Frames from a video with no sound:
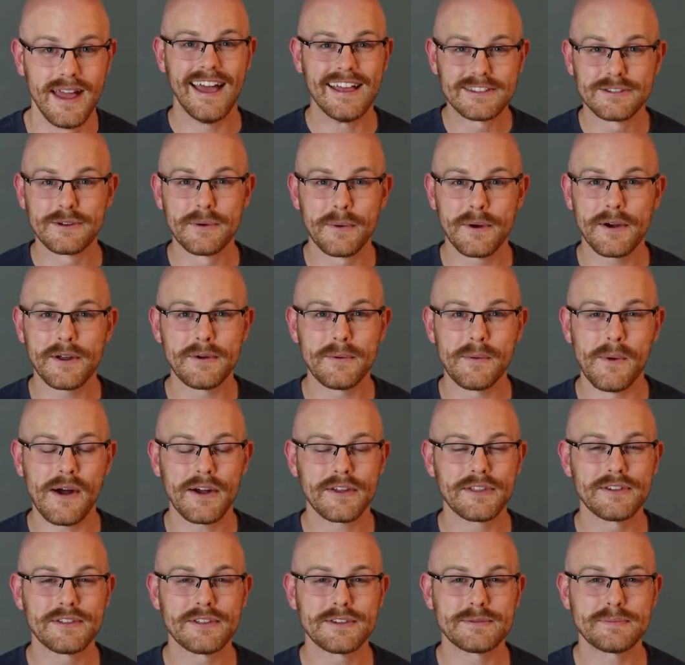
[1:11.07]
And so we're going to
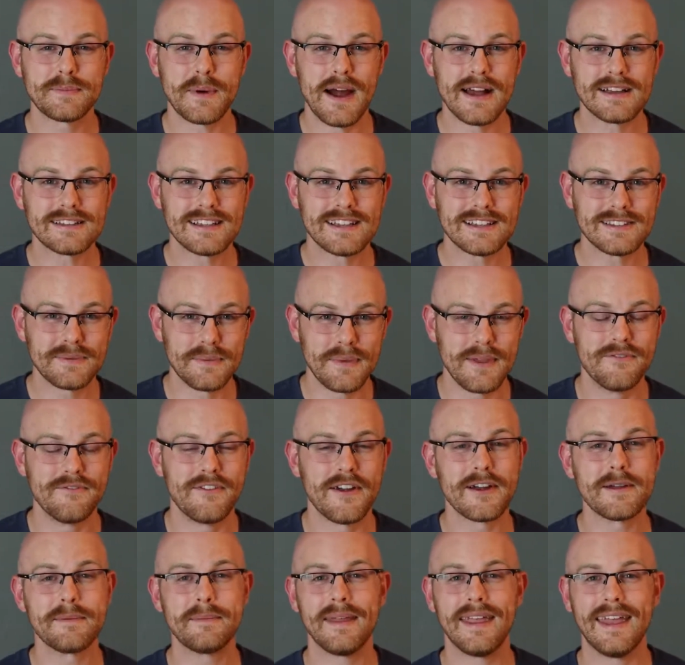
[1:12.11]
walk through this process from the
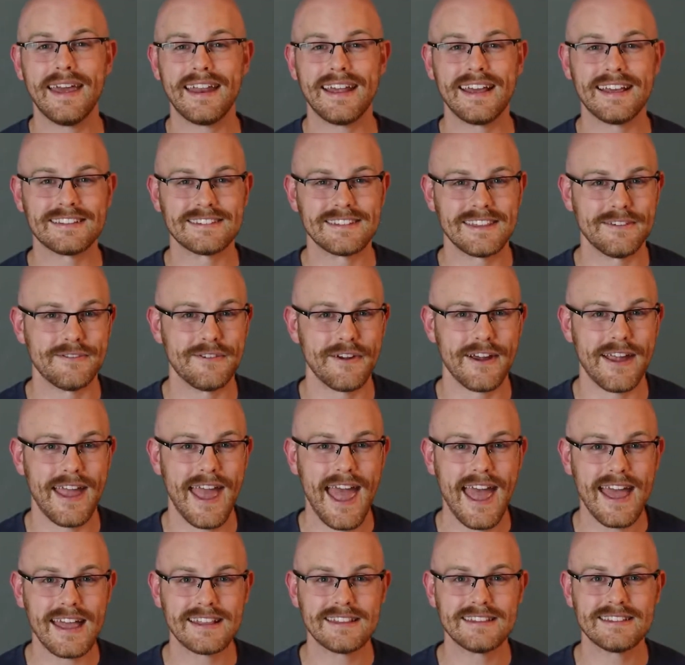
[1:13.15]
very beginning to the very
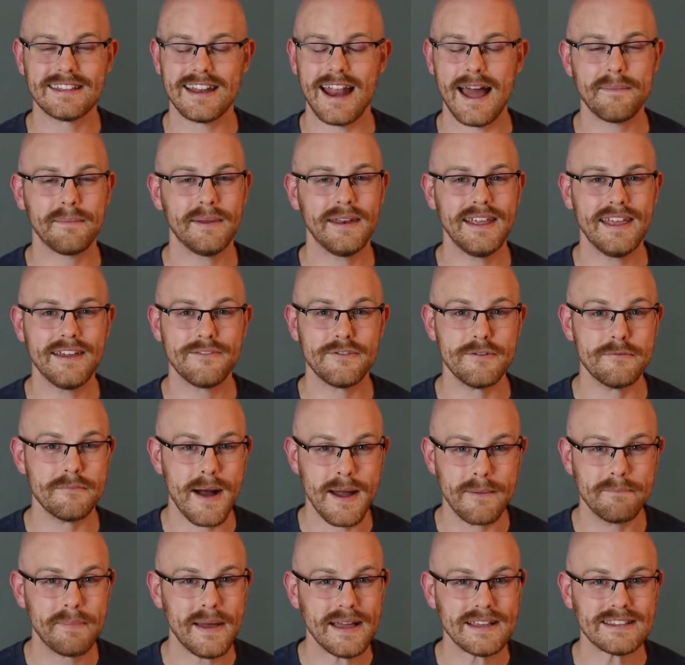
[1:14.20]
end, and I'm going to give you
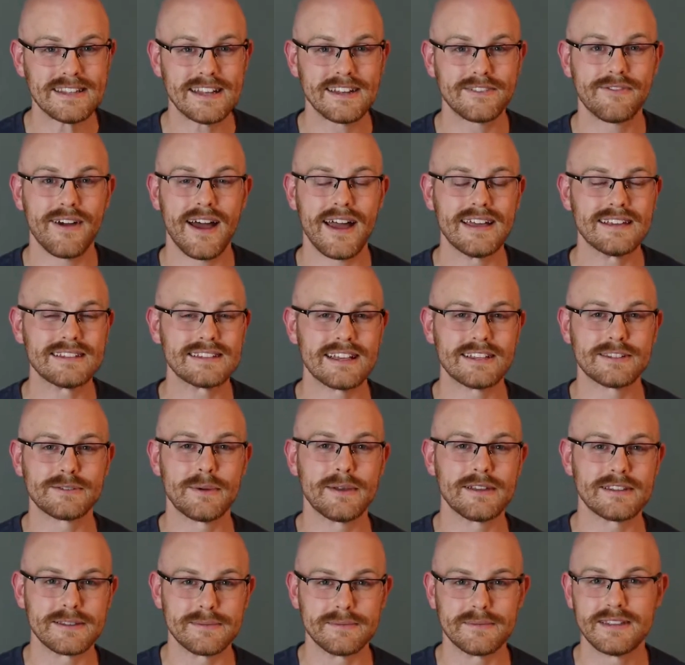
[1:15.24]
my best advice as
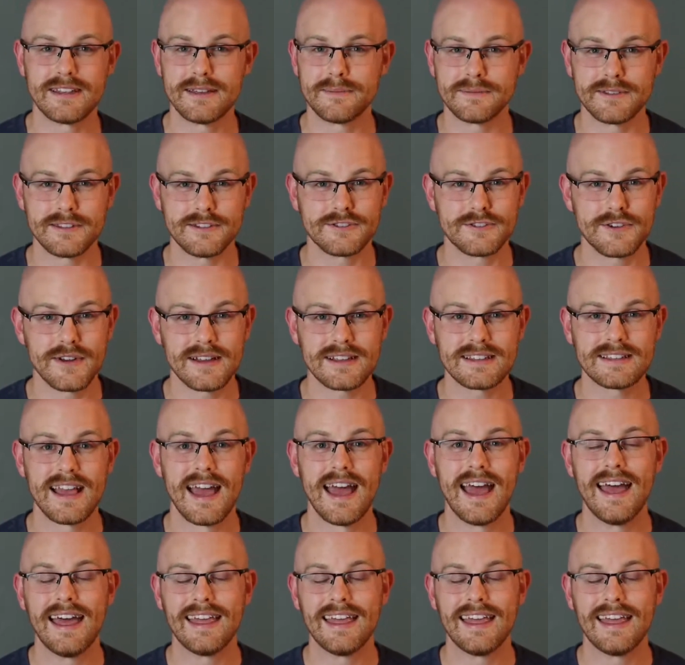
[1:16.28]
well as some tips and tricks